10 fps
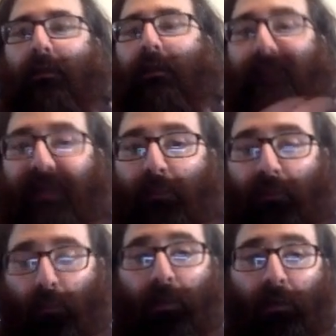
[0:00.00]
compete
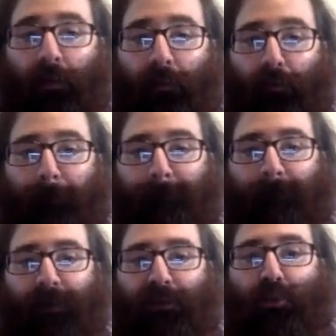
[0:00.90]
with one another,
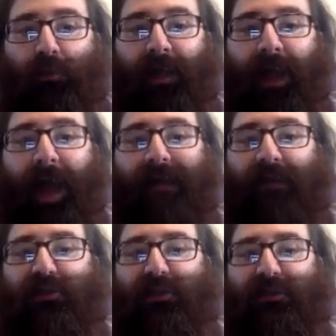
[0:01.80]
so that I
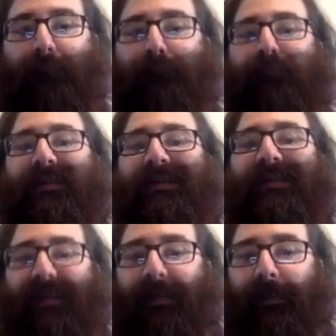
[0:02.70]
can just
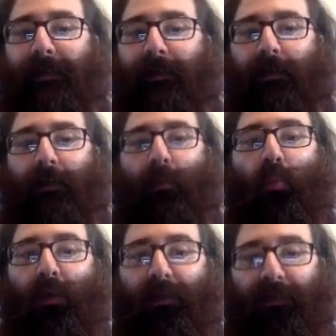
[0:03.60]
begin
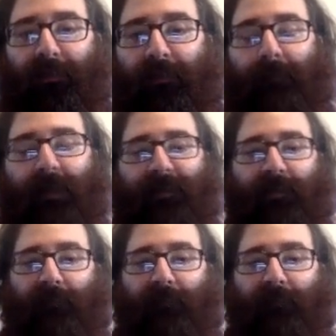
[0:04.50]
with the method of